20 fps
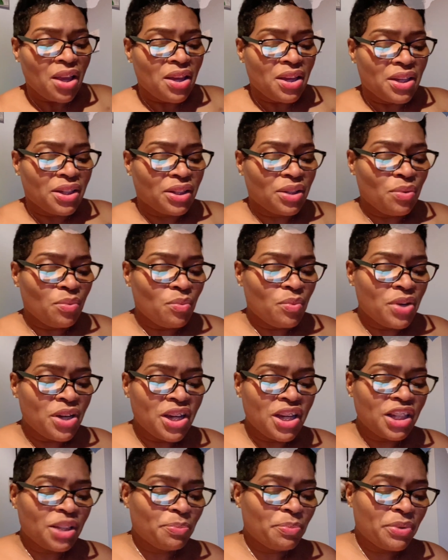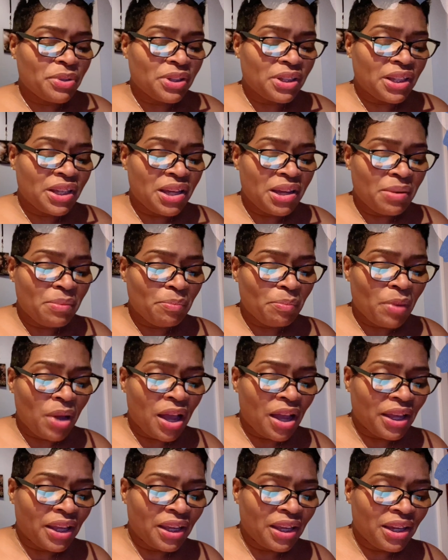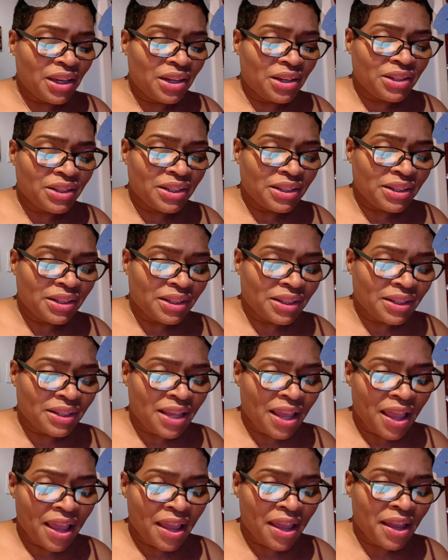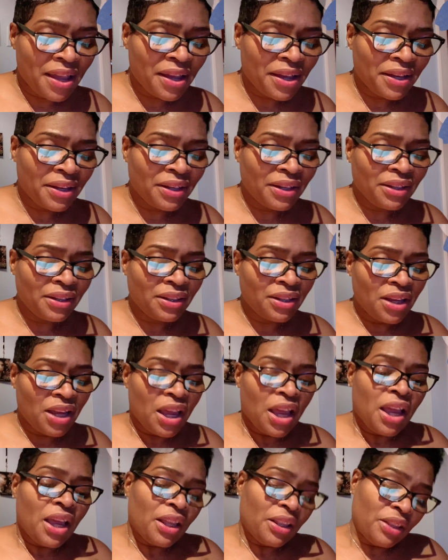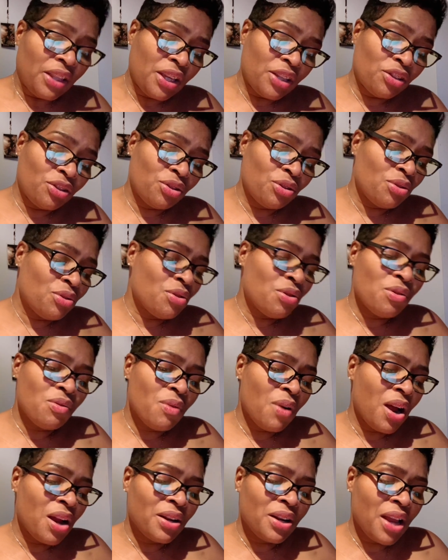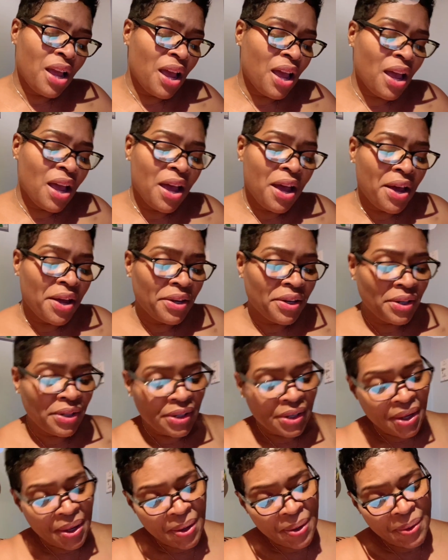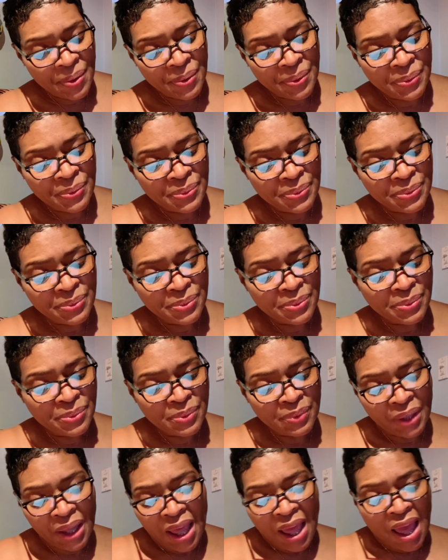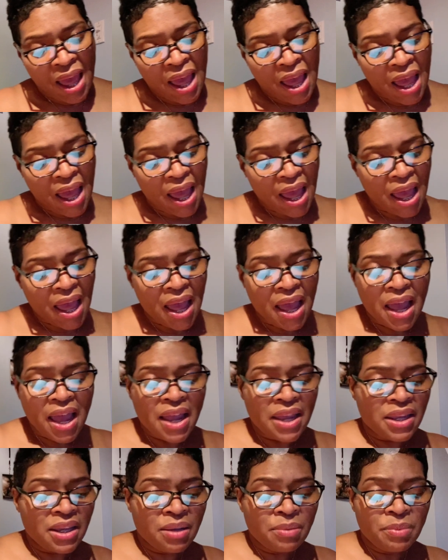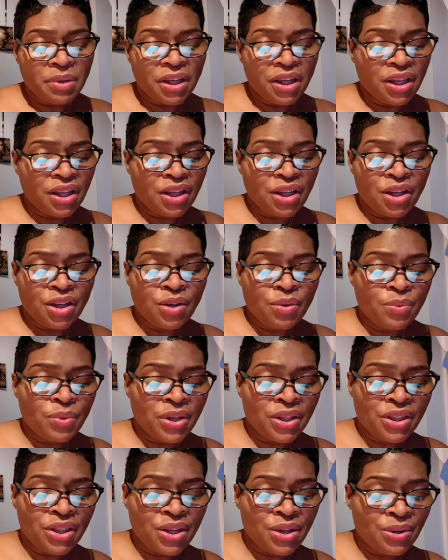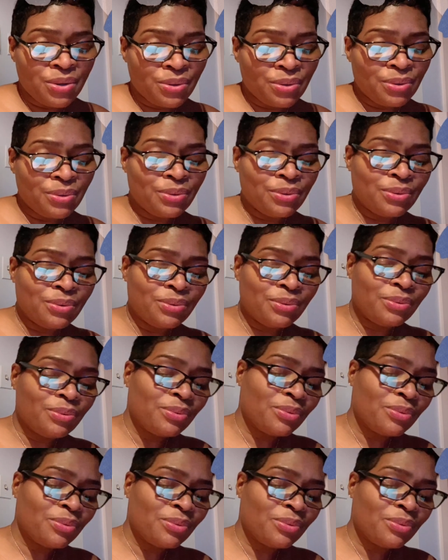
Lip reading: Some whispers in my ears and say that you are not alone. I am here with you.